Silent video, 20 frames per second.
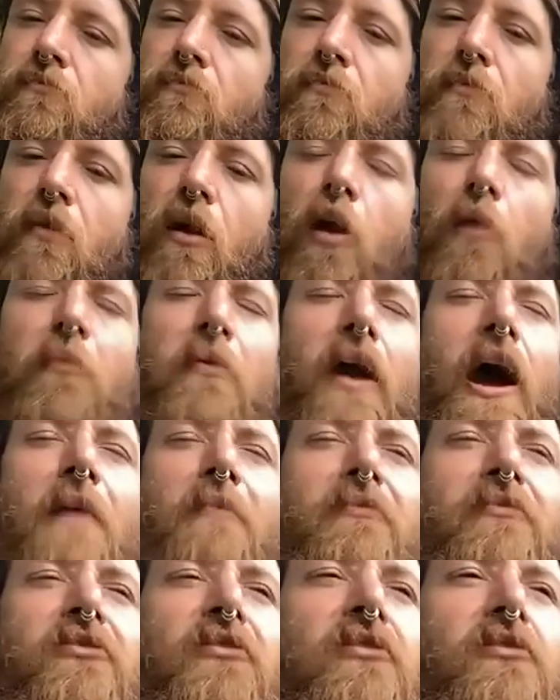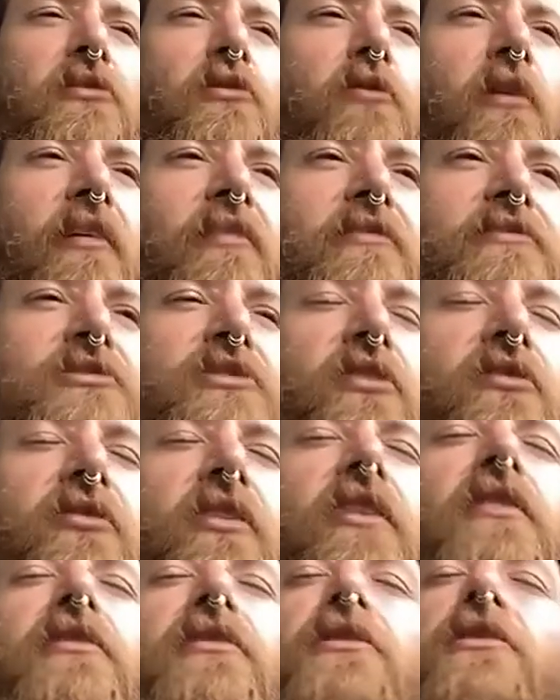Or perhaps there's a question on the
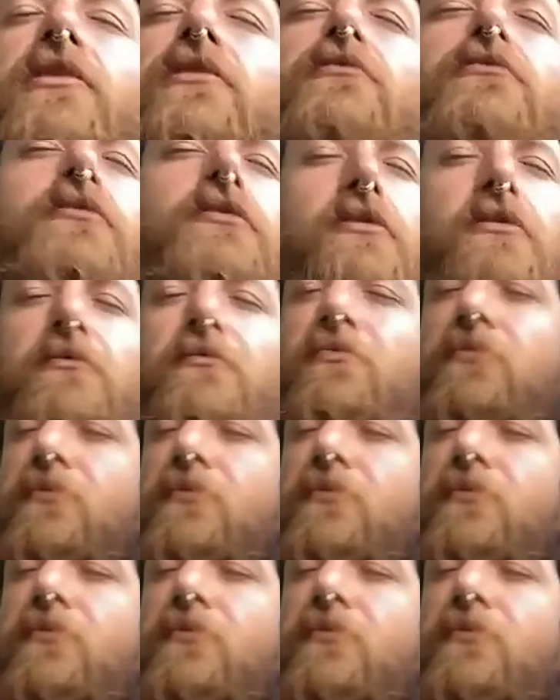YouTube.